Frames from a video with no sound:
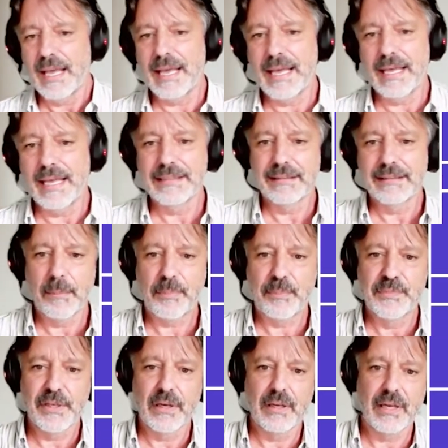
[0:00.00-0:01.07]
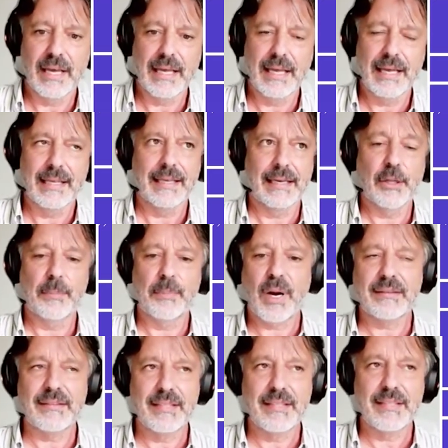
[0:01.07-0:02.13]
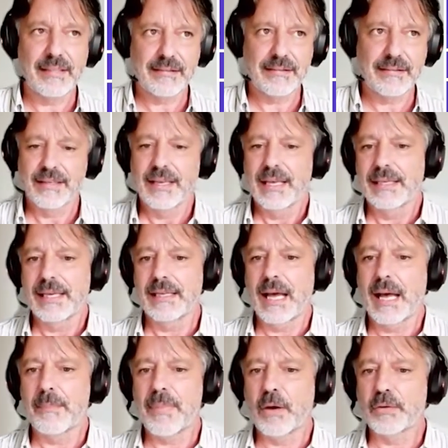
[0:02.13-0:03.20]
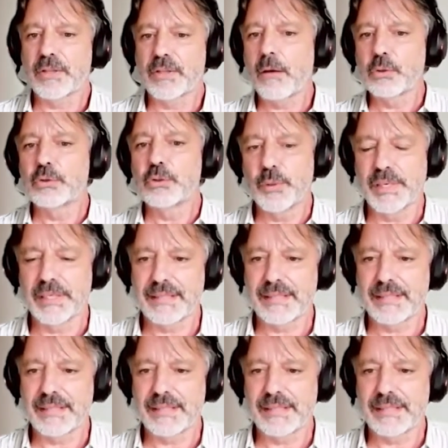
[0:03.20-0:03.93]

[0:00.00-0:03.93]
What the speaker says: and the practice about how to do it.